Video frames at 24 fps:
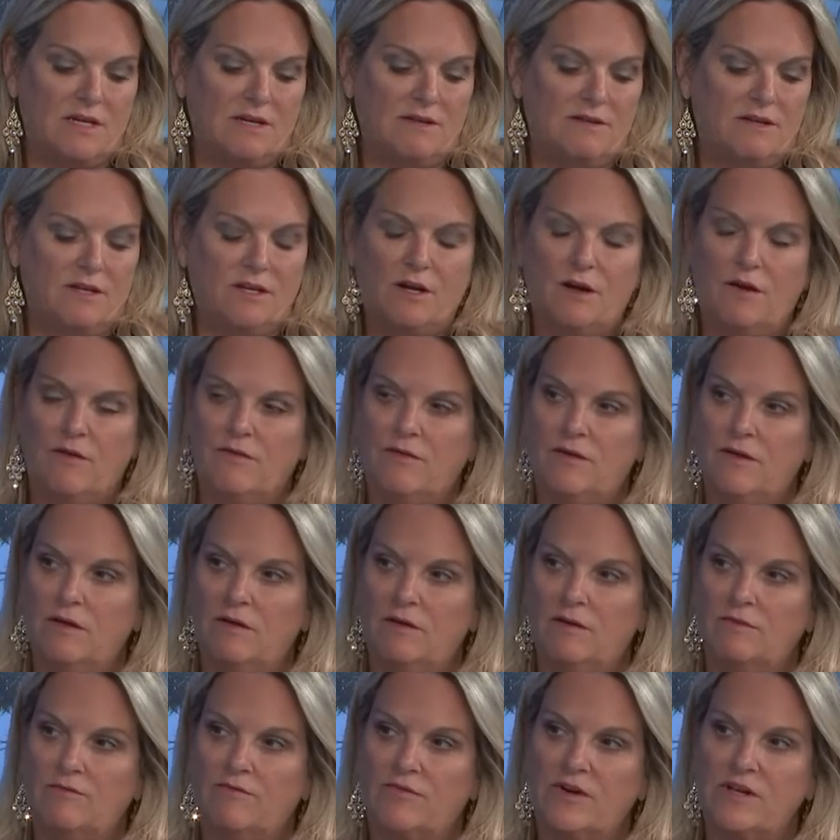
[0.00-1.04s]
you know
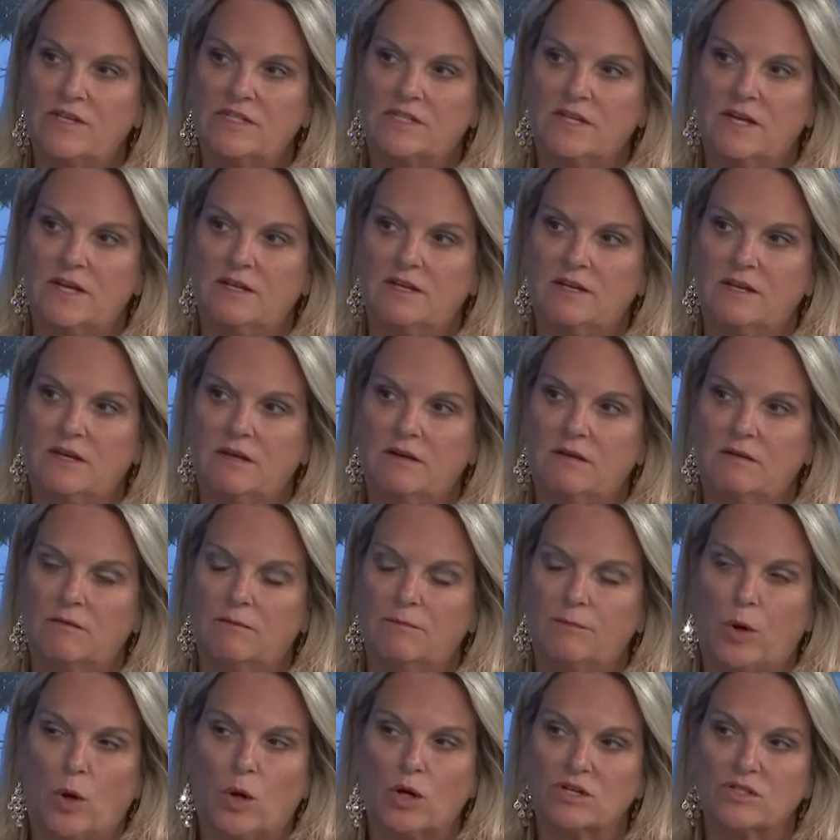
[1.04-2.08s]
the freestanding
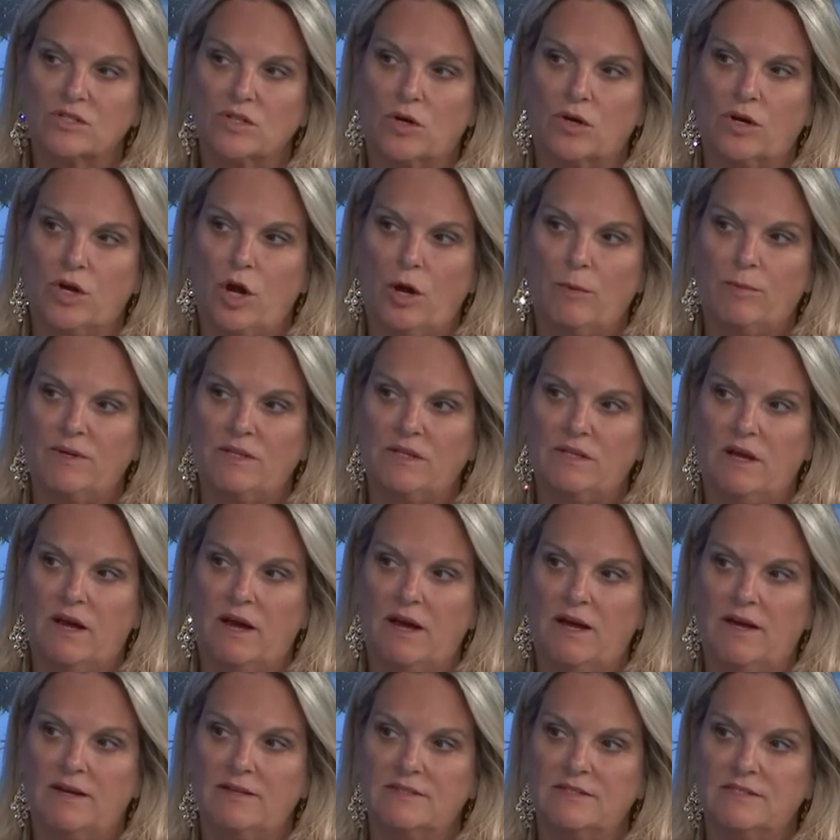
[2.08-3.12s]
bars aren't open
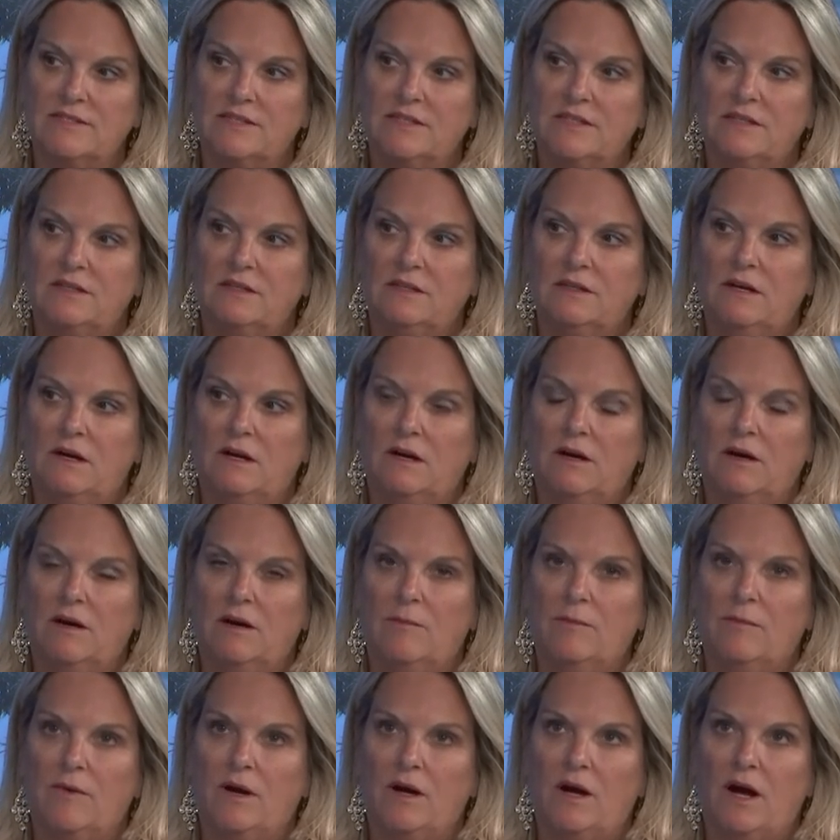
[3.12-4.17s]
yet.
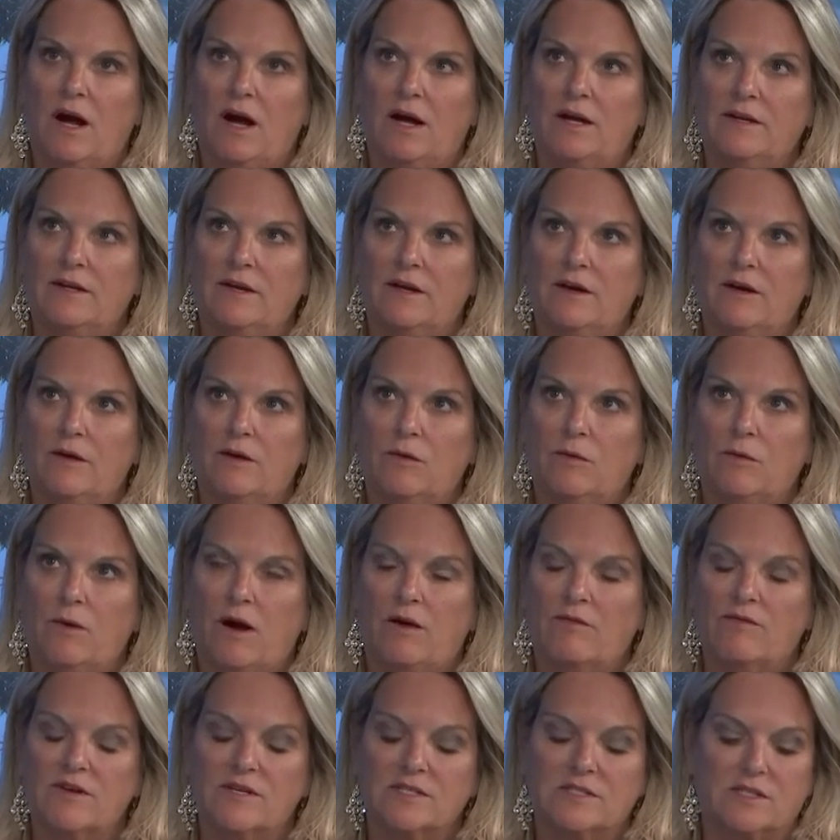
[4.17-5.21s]
Um, I know I
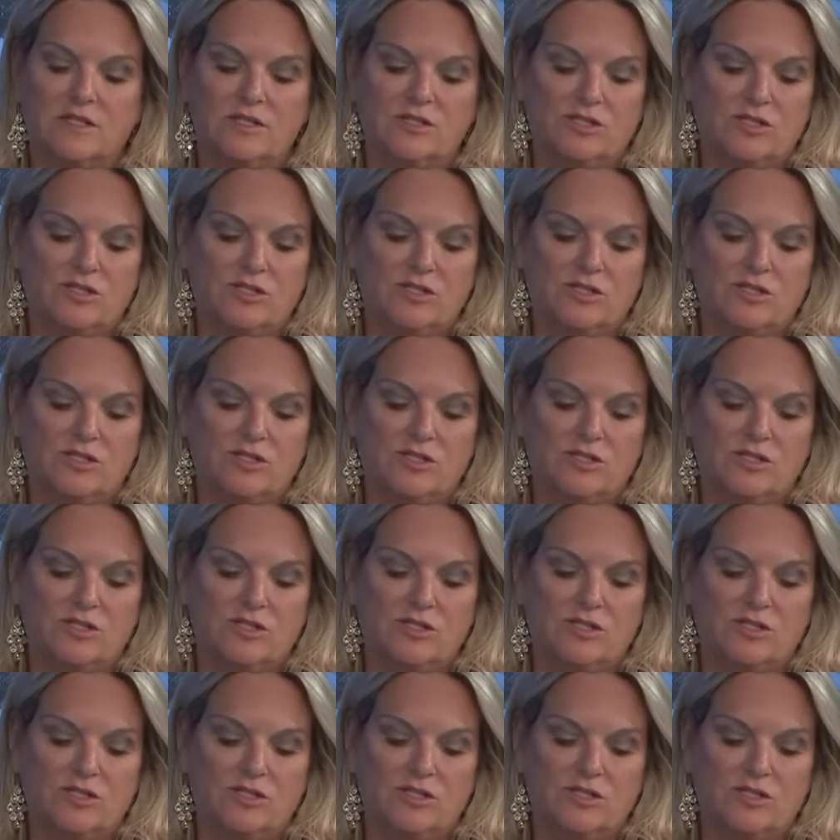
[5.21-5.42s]
recently